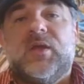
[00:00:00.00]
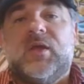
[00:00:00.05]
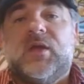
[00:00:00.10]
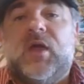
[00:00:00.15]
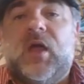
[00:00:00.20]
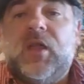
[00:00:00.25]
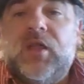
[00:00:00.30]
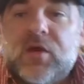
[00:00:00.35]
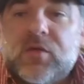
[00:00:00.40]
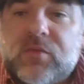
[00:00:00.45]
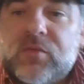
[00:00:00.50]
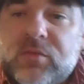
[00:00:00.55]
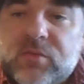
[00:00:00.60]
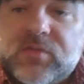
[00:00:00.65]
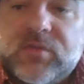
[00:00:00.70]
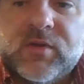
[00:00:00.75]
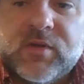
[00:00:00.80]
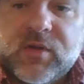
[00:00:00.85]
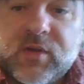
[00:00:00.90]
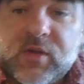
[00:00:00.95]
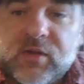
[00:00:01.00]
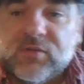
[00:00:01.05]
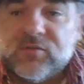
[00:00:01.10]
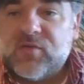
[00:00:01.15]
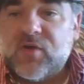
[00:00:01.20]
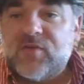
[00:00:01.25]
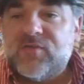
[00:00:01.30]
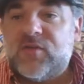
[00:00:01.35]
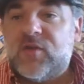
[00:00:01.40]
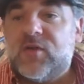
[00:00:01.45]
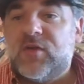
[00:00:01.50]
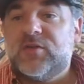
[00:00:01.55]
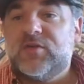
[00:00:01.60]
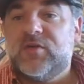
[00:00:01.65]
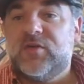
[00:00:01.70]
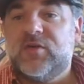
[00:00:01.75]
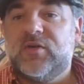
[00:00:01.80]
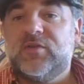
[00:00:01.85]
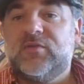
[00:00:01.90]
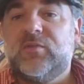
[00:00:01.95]
Hello, it's Rafael
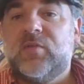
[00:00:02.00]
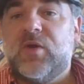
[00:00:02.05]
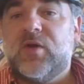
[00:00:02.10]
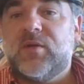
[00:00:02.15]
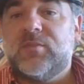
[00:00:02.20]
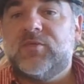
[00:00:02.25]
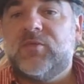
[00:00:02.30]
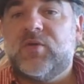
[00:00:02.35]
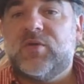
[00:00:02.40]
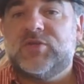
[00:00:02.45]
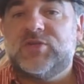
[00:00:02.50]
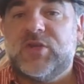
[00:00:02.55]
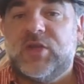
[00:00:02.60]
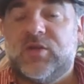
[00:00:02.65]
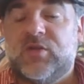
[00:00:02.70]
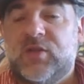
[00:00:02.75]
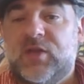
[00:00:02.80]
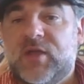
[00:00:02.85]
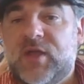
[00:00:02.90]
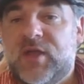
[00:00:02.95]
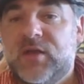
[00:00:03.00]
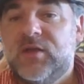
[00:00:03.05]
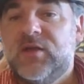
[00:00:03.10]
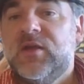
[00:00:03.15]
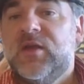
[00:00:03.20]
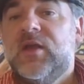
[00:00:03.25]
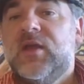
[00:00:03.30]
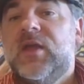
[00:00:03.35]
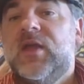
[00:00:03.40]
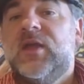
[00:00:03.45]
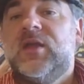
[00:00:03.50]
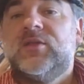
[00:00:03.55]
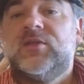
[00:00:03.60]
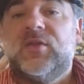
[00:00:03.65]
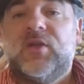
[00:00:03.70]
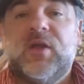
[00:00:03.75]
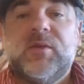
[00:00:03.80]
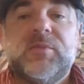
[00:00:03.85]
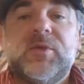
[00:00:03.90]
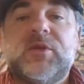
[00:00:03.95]
Gutierrez. Welcome to our channel again.
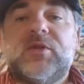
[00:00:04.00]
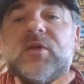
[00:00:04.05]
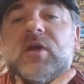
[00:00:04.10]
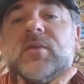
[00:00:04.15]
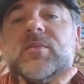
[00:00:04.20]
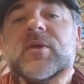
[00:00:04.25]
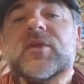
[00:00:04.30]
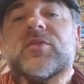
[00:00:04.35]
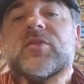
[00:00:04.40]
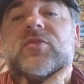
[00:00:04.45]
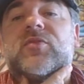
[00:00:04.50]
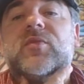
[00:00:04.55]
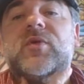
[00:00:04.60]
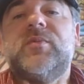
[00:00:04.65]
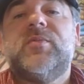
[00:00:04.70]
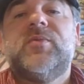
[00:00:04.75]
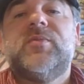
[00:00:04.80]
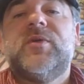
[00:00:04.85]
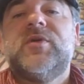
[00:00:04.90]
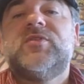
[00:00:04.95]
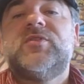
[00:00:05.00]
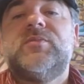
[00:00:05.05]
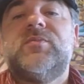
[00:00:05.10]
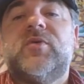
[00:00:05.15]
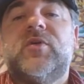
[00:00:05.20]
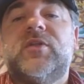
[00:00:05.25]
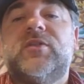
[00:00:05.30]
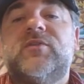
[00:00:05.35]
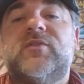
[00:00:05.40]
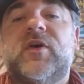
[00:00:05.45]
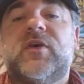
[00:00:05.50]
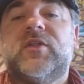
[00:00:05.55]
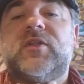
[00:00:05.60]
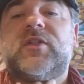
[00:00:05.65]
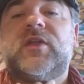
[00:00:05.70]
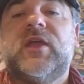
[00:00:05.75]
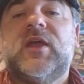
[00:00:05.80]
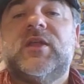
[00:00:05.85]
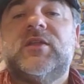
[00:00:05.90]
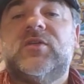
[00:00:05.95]
Today I'm going to talk about the three Bubishi points found in
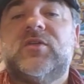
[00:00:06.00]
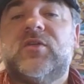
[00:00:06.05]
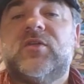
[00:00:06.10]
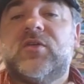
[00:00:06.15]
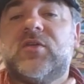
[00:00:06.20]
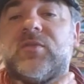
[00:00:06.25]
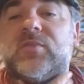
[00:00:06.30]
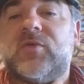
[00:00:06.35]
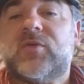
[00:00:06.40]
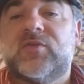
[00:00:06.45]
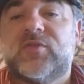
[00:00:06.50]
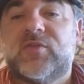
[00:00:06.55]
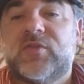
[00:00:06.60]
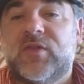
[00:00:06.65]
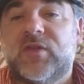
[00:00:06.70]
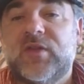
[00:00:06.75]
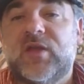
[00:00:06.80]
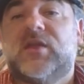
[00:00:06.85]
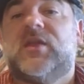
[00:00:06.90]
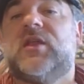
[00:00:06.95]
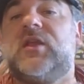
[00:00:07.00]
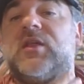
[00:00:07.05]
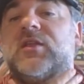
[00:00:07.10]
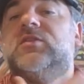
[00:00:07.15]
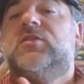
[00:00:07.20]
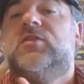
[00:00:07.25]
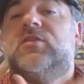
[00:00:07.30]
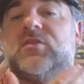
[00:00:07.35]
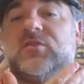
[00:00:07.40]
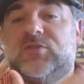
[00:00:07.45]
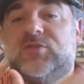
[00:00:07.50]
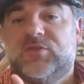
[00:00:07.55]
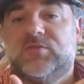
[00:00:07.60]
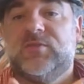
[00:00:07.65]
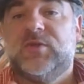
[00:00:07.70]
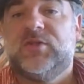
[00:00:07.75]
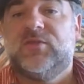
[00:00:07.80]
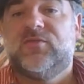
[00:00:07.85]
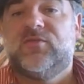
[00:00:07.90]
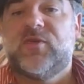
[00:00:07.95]
the anterior portion of the neck. Anterior just
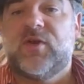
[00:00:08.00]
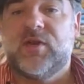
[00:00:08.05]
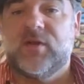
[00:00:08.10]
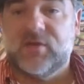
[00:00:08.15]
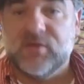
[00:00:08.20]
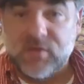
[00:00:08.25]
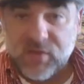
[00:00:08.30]
means front.